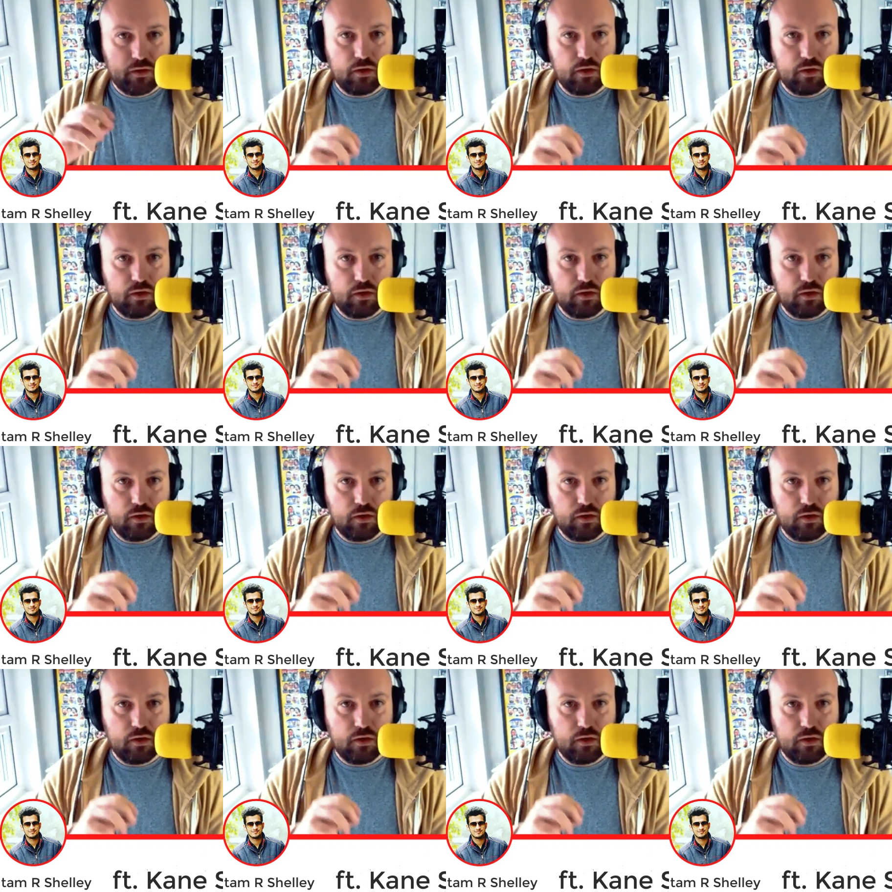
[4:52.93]

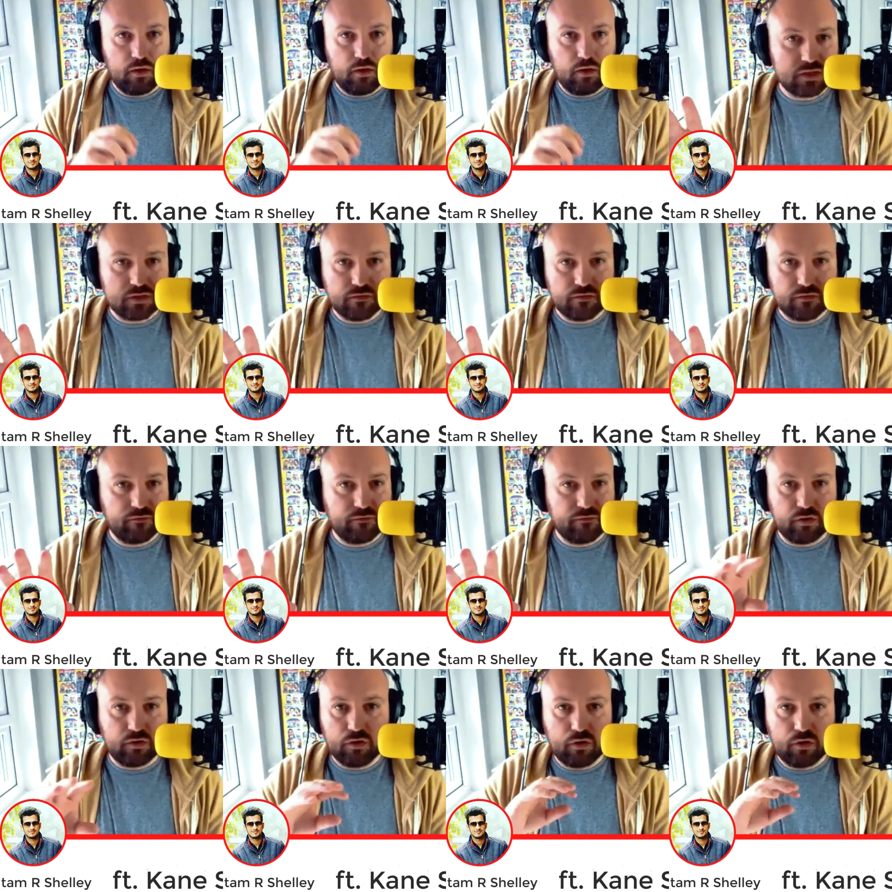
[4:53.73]
of, you
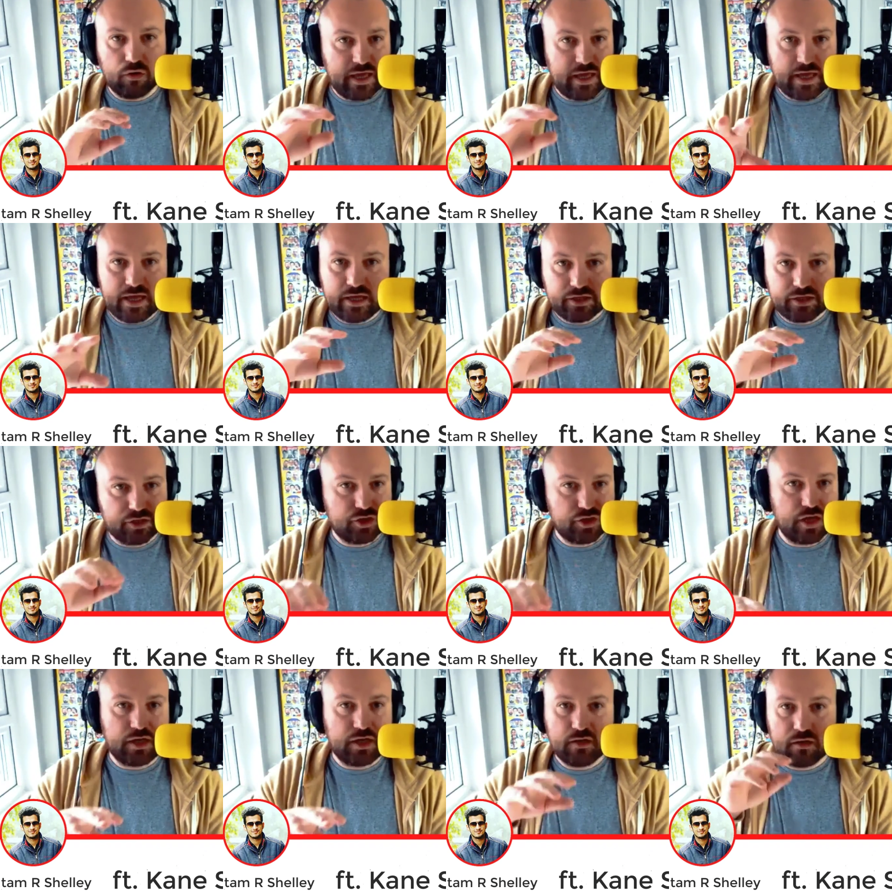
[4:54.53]
know, age,
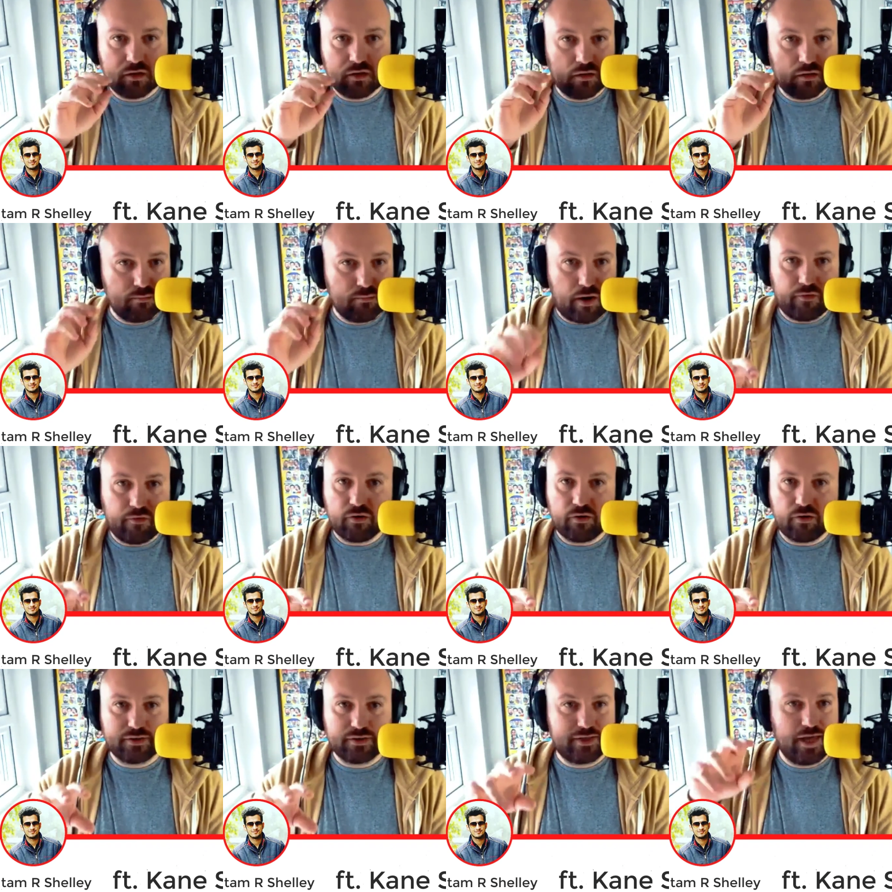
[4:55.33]
gender,
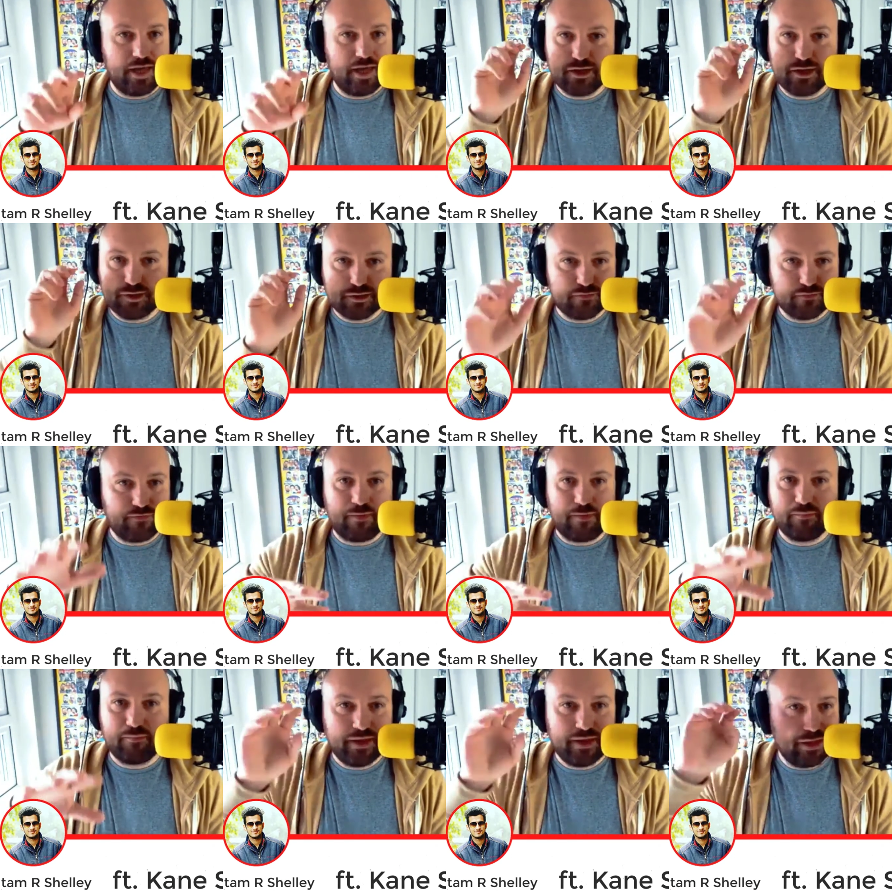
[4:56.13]
marital status,
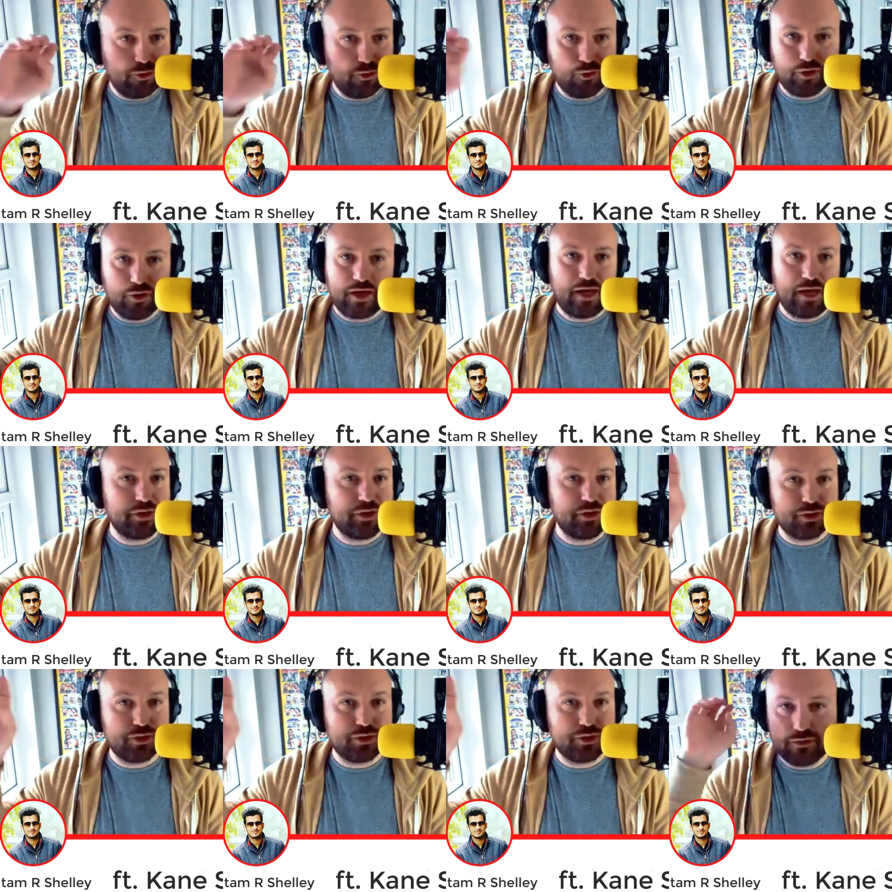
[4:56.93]
family,
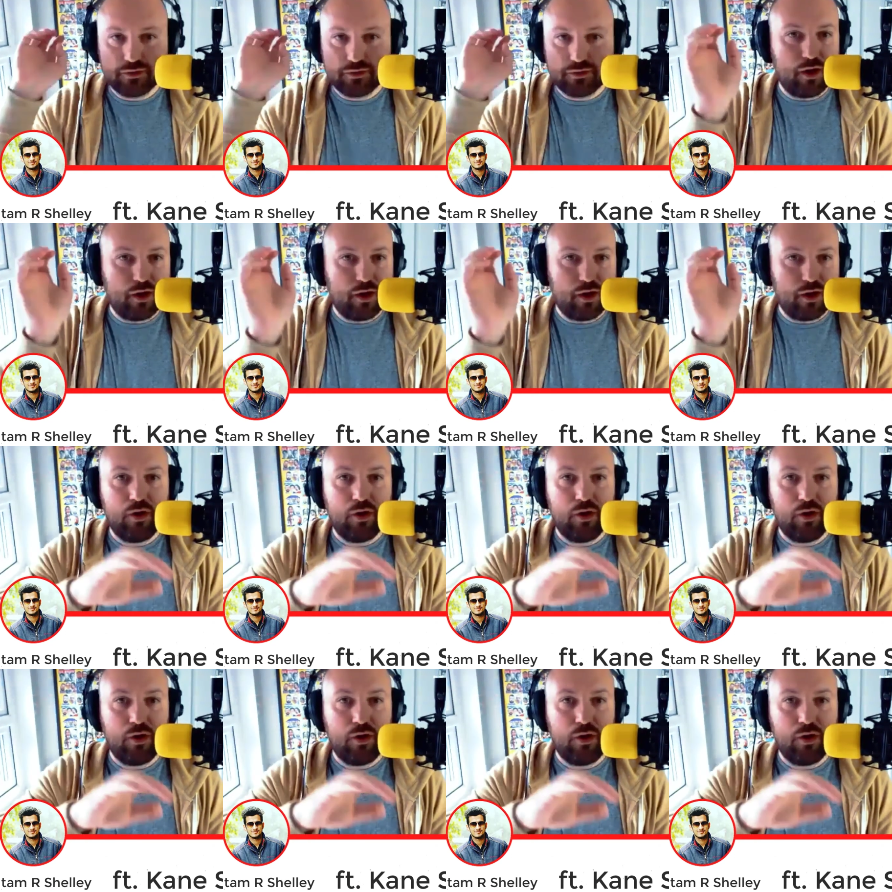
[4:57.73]
location, all
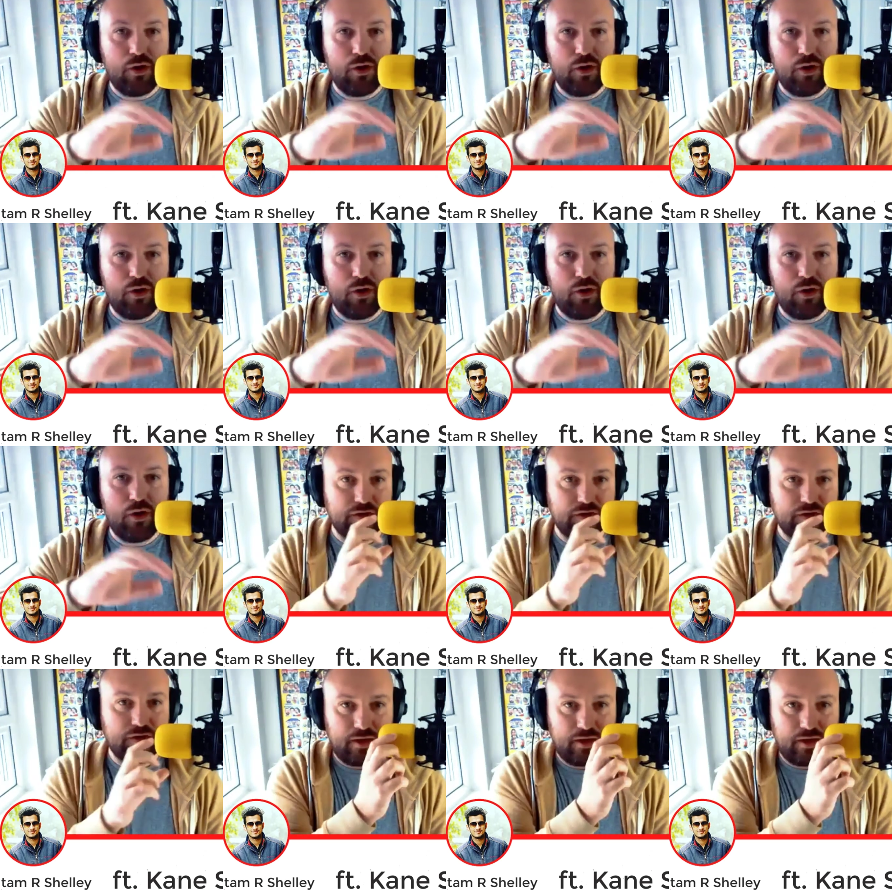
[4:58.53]
that stuff doesn't really matter.